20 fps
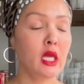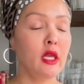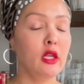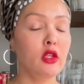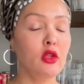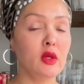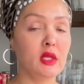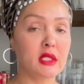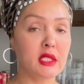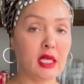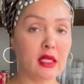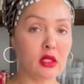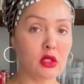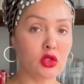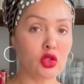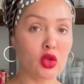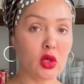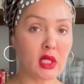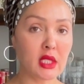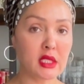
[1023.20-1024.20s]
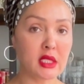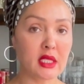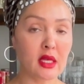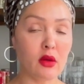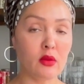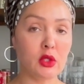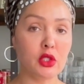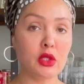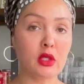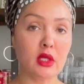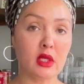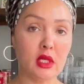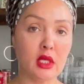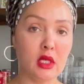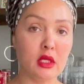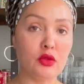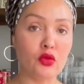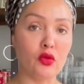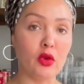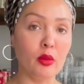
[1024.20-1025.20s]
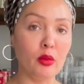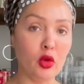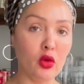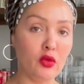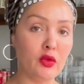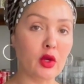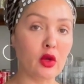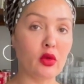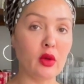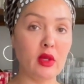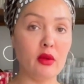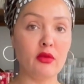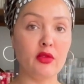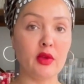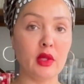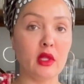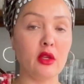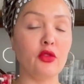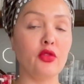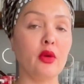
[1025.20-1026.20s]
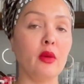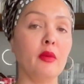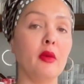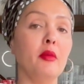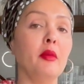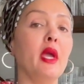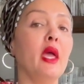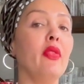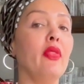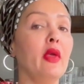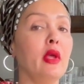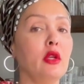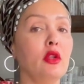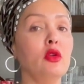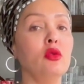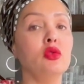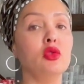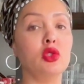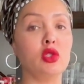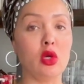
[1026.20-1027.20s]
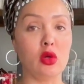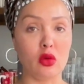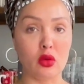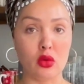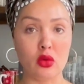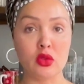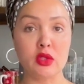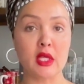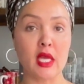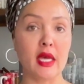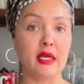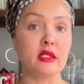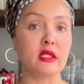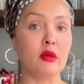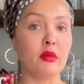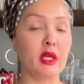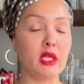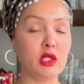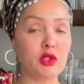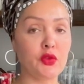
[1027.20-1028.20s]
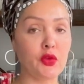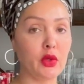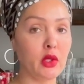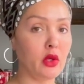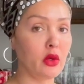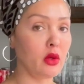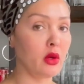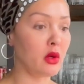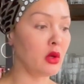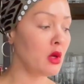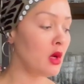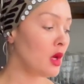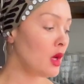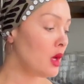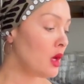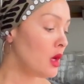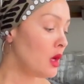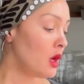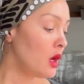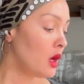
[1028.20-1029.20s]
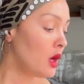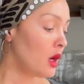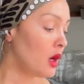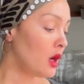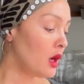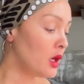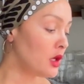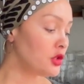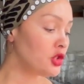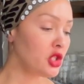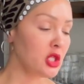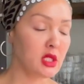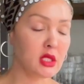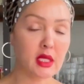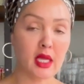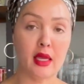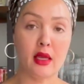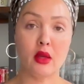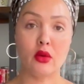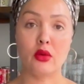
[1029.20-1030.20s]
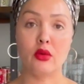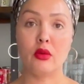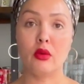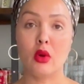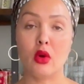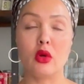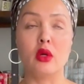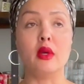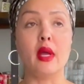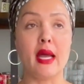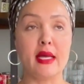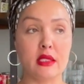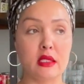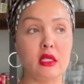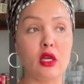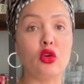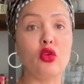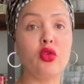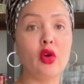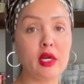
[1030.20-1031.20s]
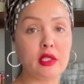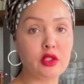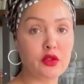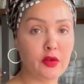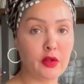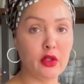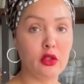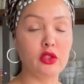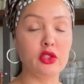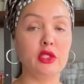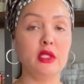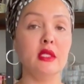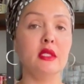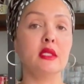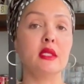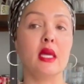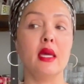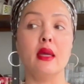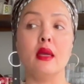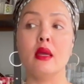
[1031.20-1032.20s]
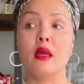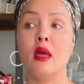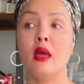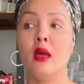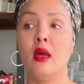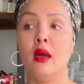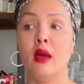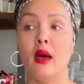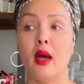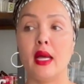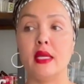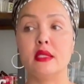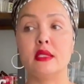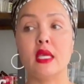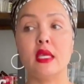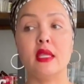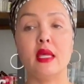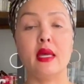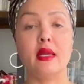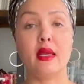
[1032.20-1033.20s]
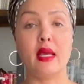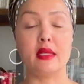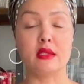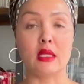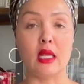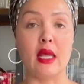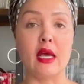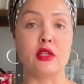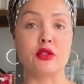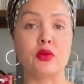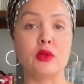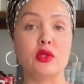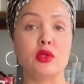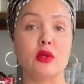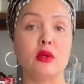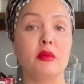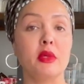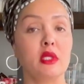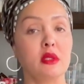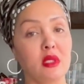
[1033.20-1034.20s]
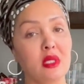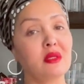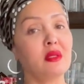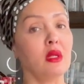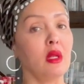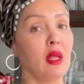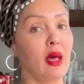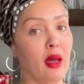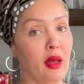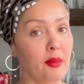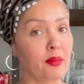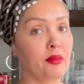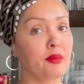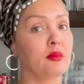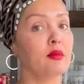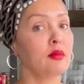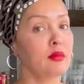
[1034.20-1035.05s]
You could take the chocolate sandwich cookies, remove the cream filling from them, and then use those as the base for your cheesecake, or as the crust for your cheesecake. I say that as a last resort because that's a lot